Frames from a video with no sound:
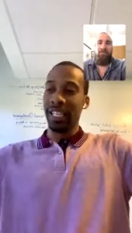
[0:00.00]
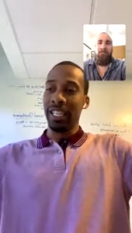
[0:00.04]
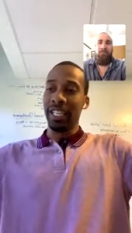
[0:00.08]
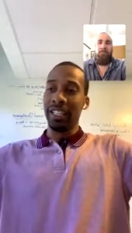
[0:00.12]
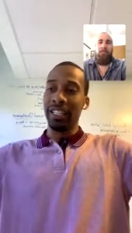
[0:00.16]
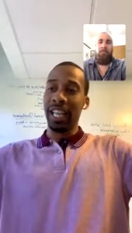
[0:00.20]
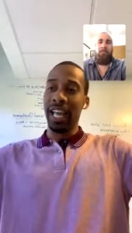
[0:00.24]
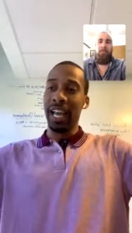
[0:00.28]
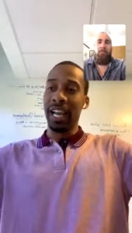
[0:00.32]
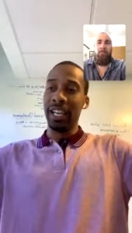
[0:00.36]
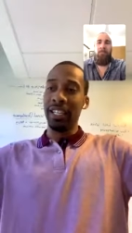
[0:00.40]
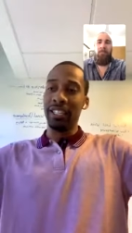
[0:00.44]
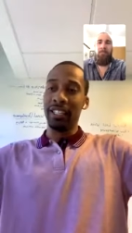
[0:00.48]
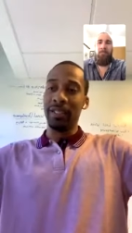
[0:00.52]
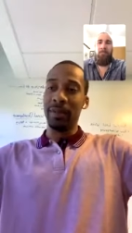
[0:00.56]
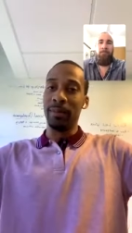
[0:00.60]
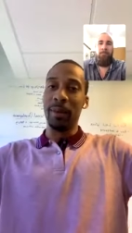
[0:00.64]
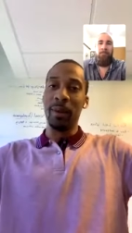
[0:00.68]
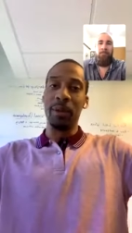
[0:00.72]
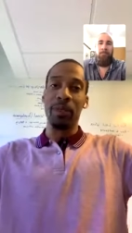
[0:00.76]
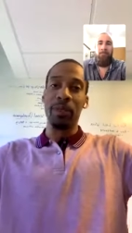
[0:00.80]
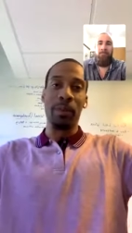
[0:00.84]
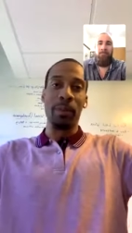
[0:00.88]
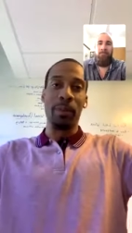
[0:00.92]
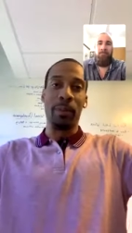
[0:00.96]
that is the
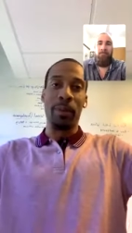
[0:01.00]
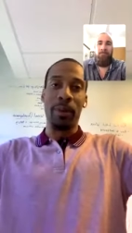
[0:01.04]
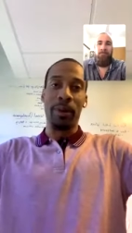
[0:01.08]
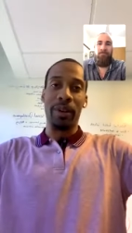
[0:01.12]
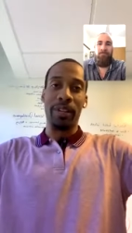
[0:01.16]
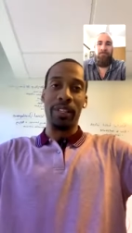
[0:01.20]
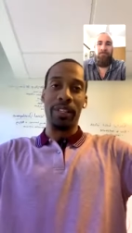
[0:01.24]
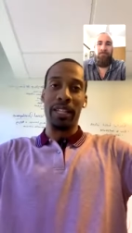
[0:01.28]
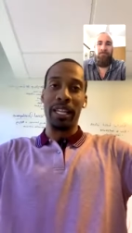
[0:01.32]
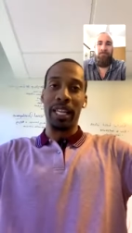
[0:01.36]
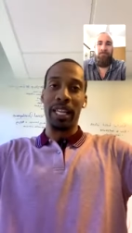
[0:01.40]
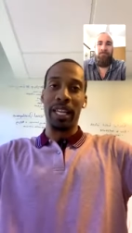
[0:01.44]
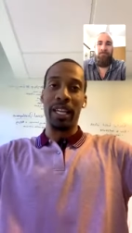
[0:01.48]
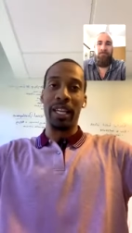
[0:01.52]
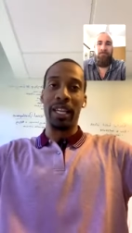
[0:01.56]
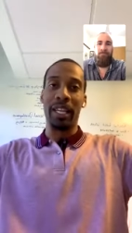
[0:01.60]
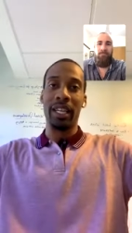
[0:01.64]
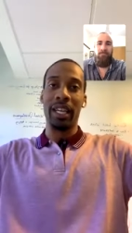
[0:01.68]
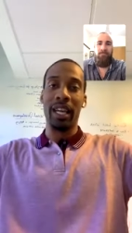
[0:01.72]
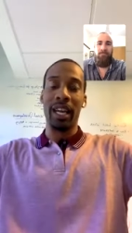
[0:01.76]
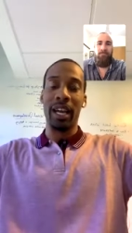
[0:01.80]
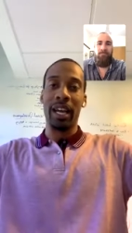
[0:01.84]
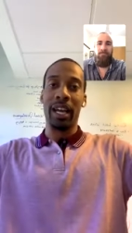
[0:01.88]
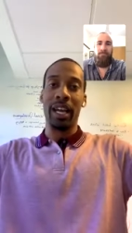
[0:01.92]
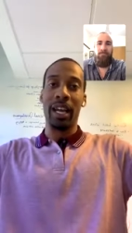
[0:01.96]
most important thing
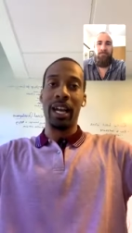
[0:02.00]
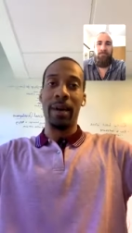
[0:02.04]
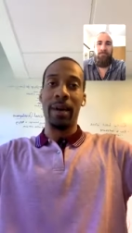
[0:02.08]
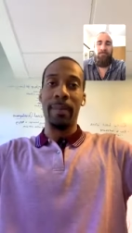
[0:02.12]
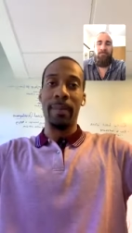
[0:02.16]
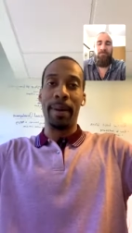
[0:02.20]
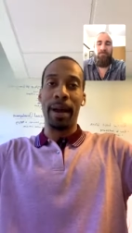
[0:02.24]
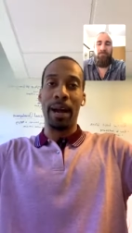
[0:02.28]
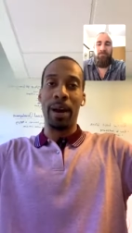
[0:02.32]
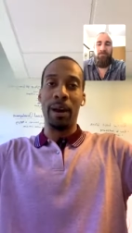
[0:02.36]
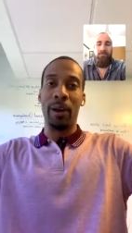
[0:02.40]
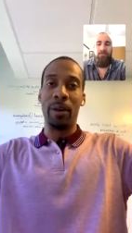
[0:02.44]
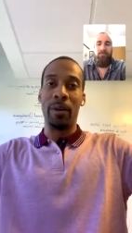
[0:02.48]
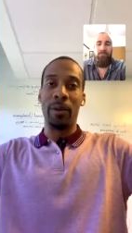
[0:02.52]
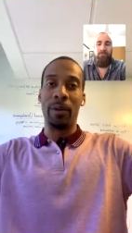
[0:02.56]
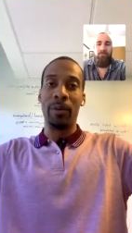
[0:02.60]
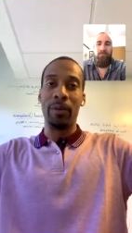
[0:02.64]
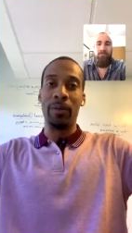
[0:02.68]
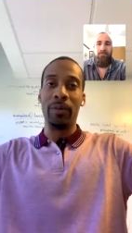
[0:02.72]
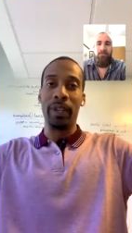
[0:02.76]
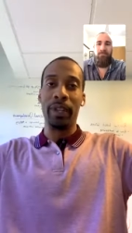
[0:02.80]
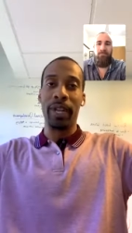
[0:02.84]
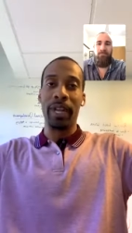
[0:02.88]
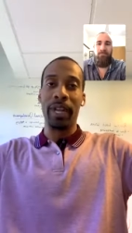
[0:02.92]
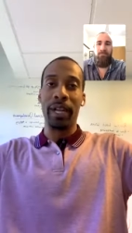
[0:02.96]
uh, about
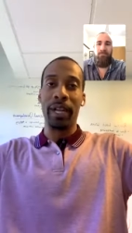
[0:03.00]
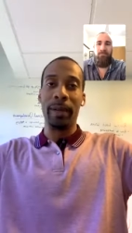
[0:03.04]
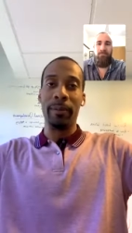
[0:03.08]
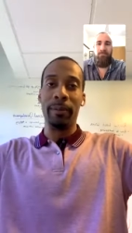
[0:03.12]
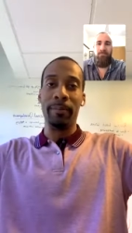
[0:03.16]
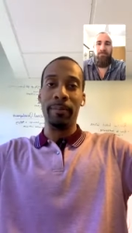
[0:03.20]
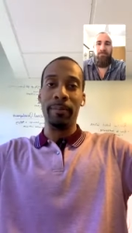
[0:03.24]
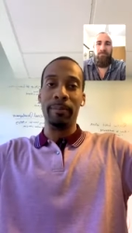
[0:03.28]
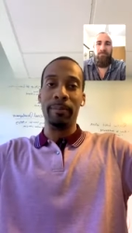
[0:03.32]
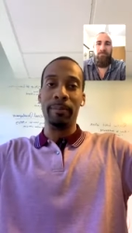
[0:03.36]
um,